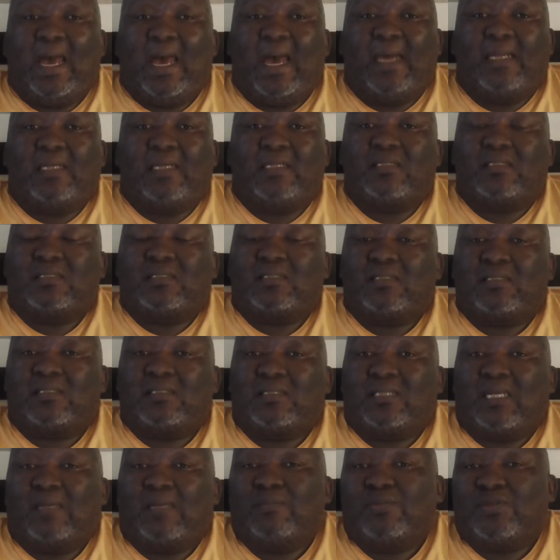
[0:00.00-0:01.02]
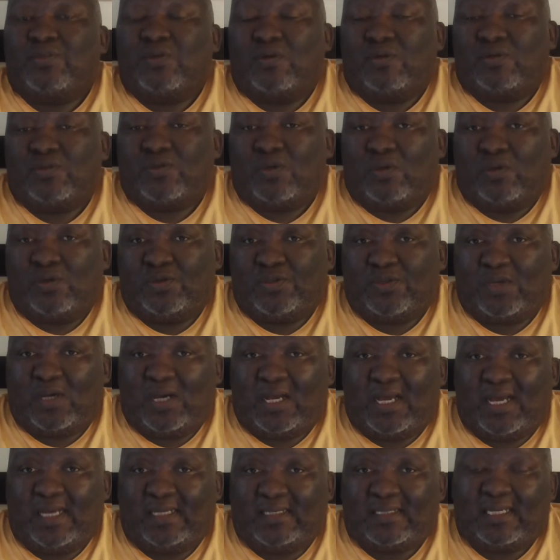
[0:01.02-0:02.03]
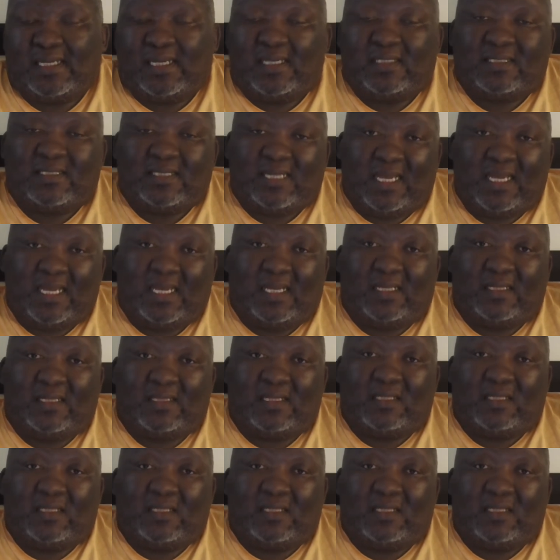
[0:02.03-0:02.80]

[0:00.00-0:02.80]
And some songs also are SSA,